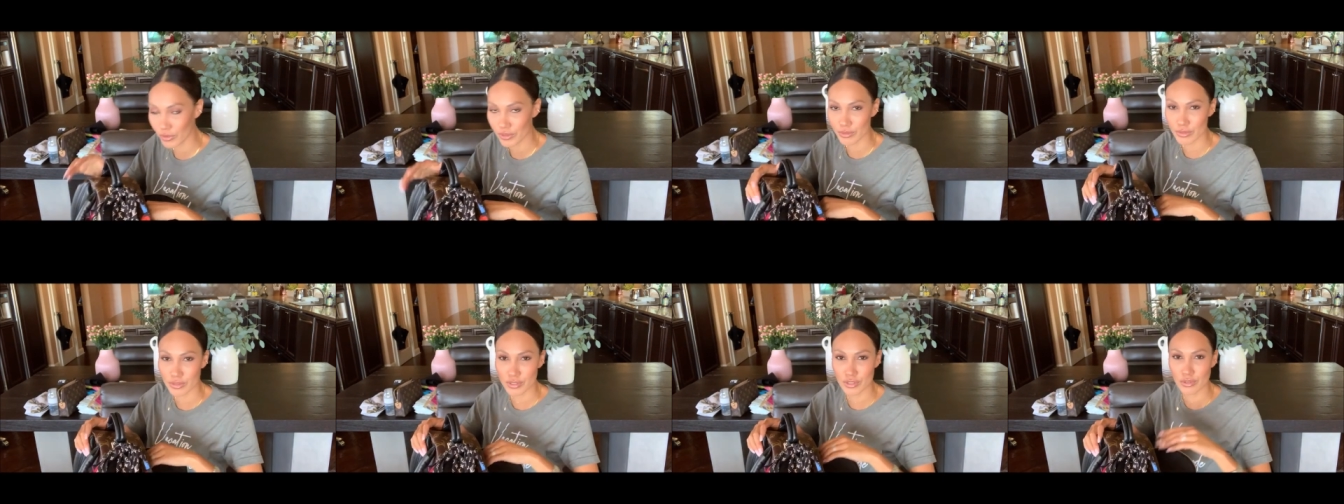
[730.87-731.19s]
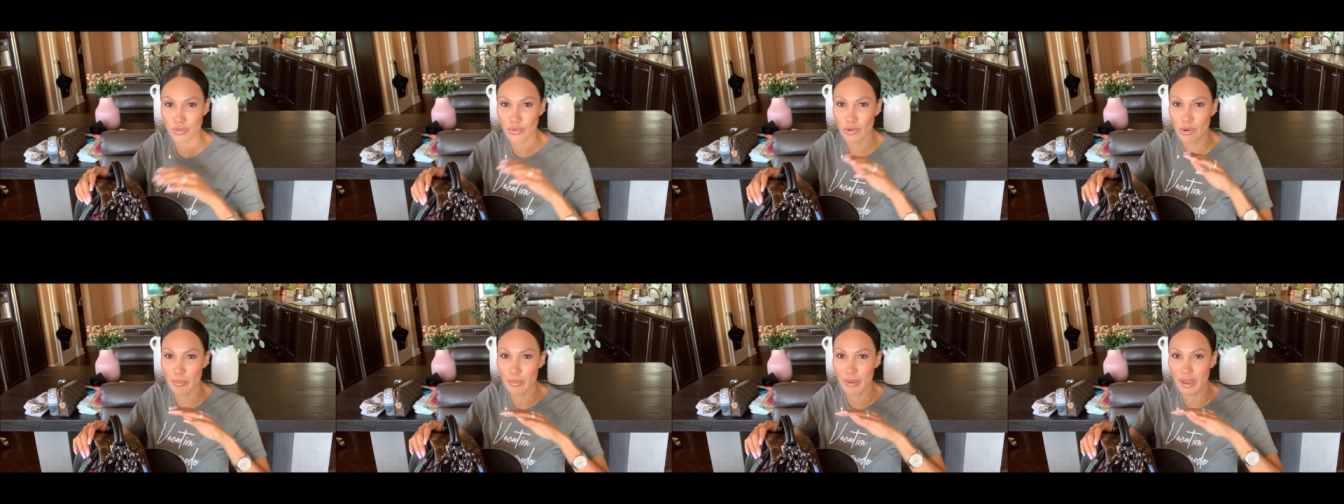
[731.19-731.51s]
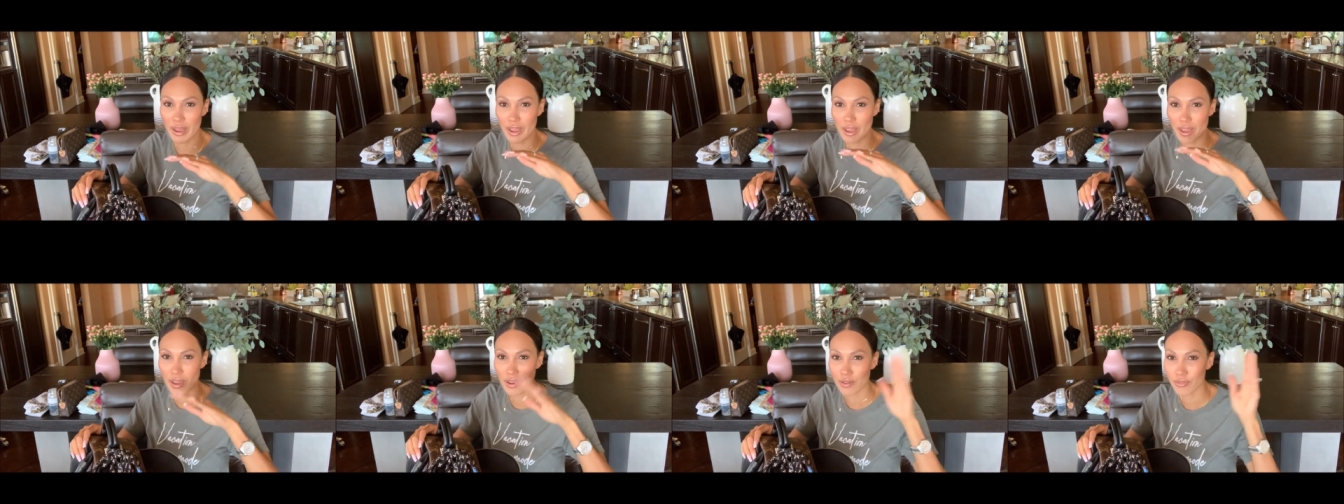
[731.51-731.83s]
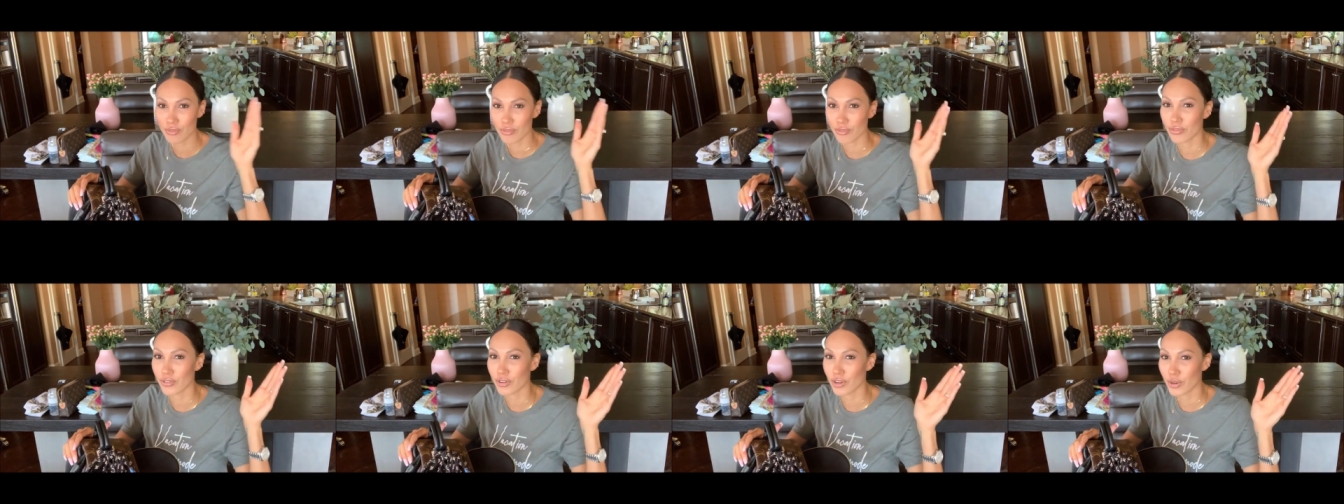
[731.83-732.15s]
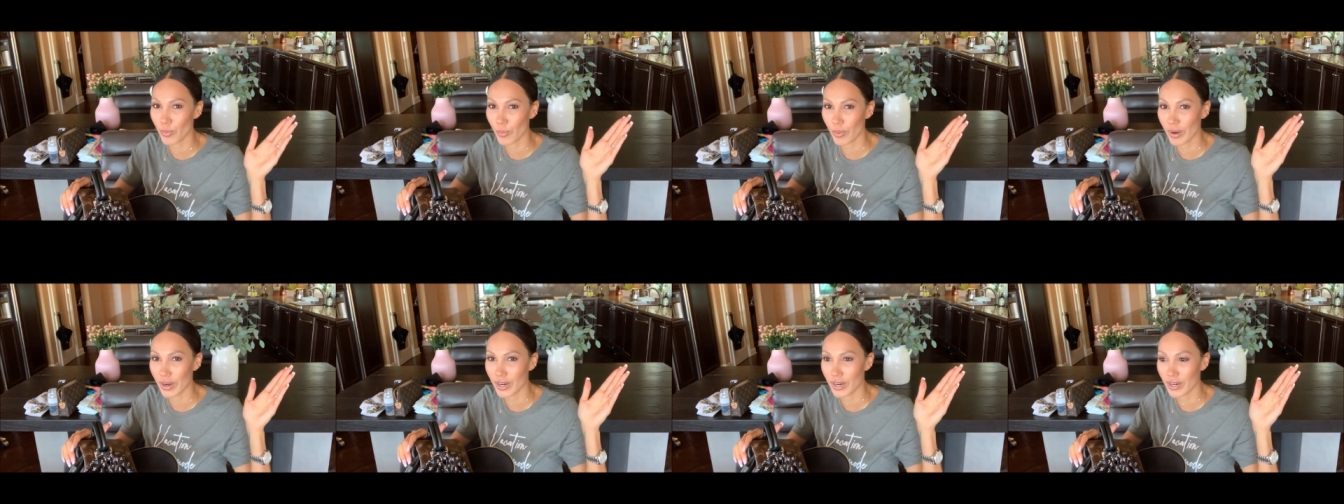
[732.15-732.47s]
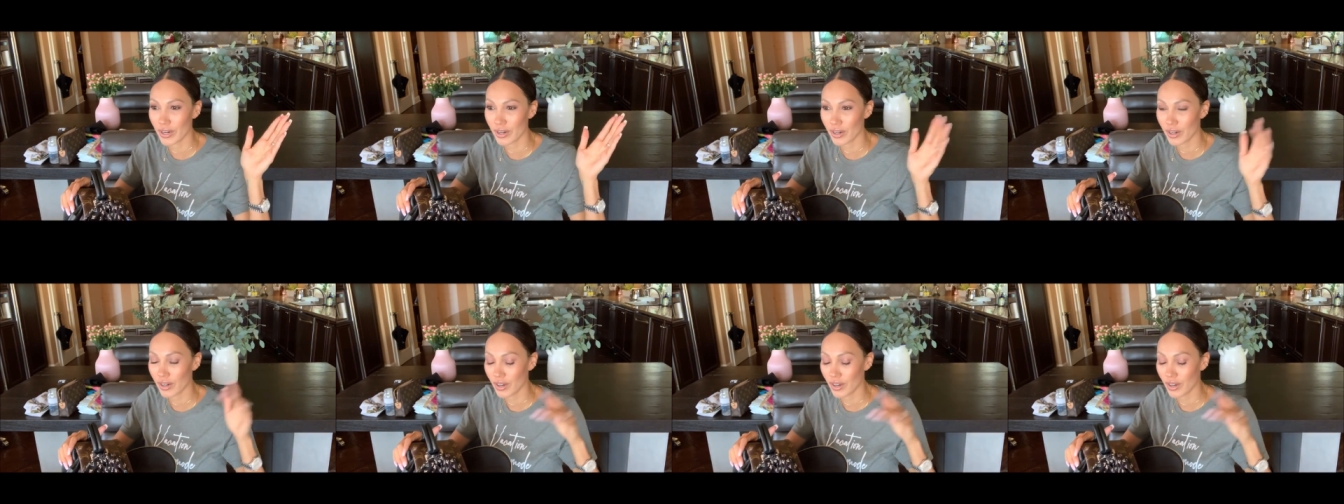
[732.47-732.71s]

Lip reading: There was throw up everywhere.